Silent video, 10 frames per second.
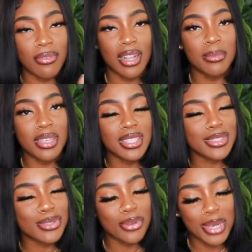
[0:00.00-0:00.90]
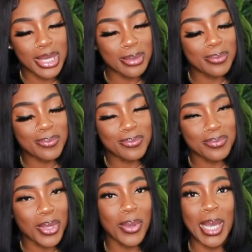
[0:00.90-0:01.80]
follow me on Instagram,
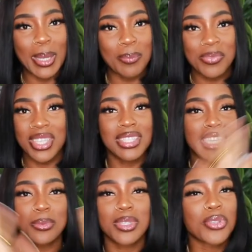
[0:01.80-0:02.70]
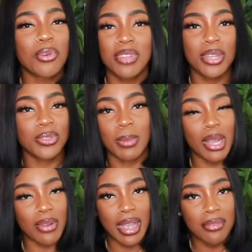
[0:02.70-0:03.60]
okay? Because that's what this whole video is
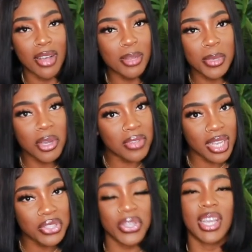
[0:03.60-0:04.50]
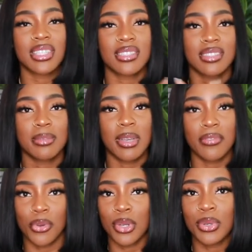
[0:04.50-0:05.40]
about, right? Follow me over there so you guys can see my
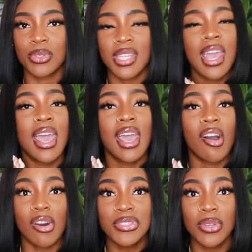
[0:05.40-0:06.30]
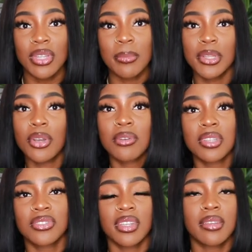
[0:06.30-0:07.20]
photos. Also, let me know if
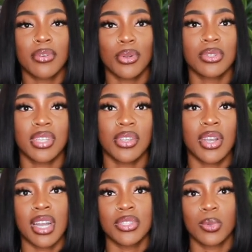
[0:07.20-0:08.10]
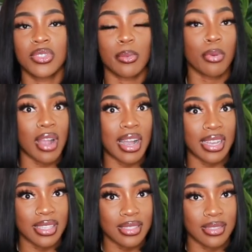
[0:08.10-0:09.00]
there's any photos that you guys were
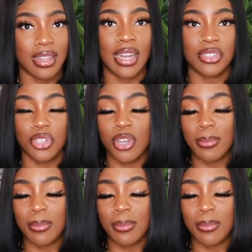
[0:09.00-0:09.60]
surprised that I took